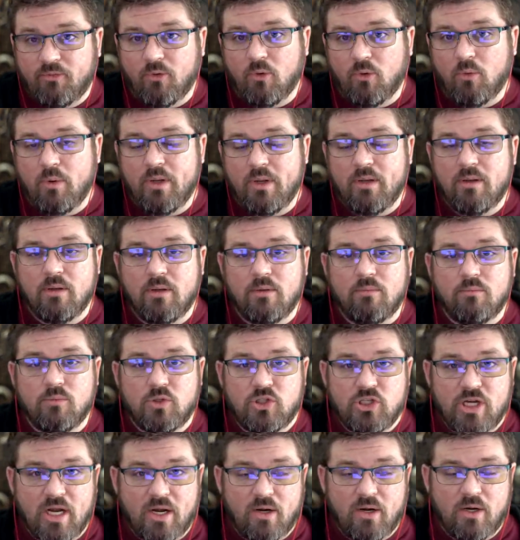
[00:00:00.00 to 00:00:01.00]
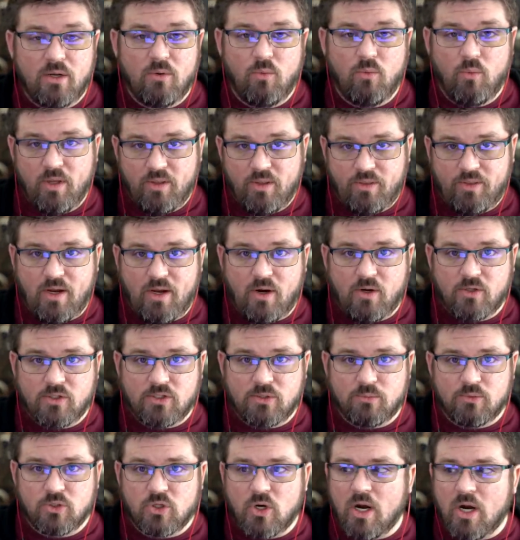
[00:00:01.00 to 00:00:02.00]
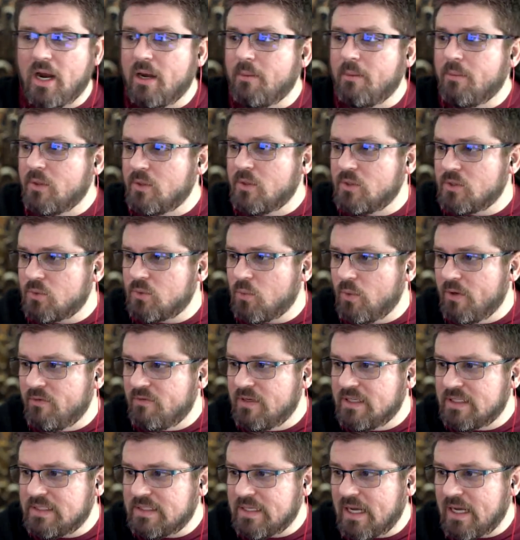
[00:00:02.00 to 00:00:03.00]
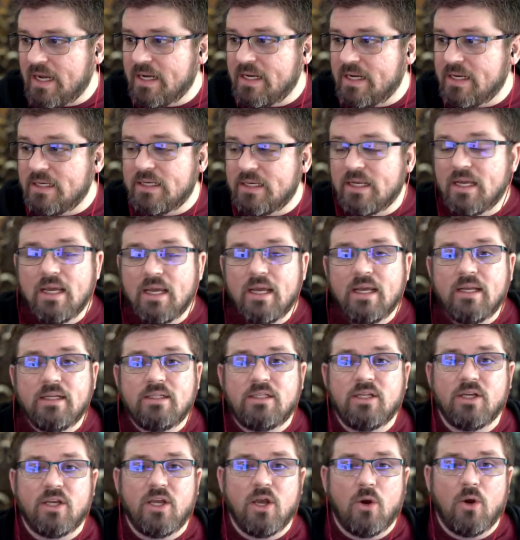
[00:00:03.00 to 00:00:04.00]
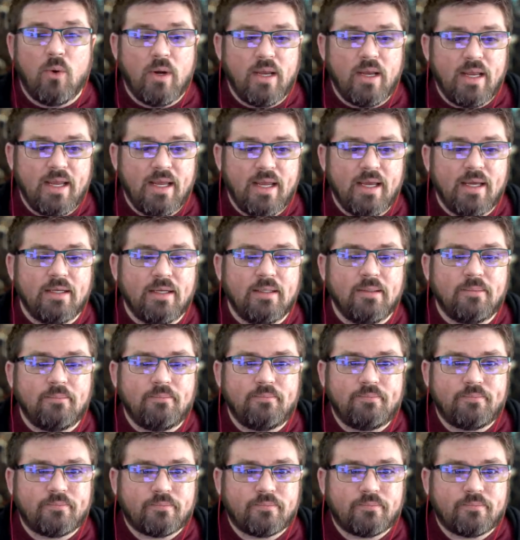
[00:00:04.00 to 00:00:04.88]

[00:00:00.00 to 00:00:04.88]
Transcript: before we shared it with our subscribers, we've decided to go ahead